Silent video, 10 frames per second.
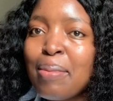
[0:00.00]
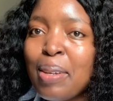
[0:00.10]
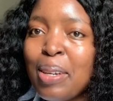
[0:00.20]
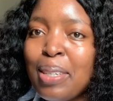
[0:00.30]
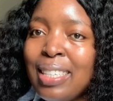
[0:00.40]

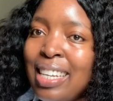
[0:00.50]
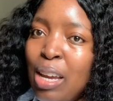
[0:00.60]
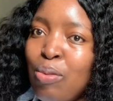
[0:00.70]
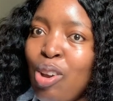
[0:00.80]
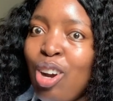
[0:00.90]
because
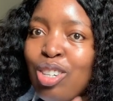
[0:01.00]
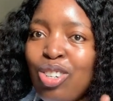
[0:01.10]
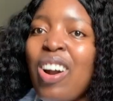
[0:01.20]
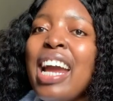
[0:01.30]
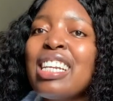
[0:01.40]
here we are
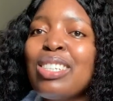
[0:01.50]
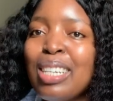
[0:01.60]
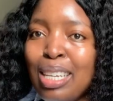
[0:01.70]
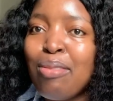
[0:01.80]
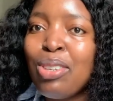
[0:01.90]
trying to
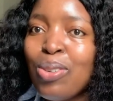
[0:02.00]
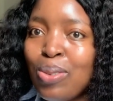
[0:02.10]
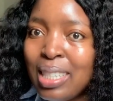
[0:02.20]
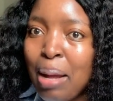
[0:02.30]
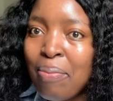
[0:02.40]
give
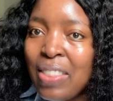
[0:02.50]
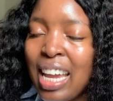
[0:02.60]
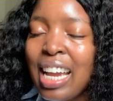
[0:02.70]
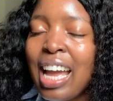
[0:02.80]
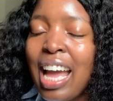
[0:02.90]
you
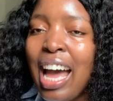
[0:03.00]
something.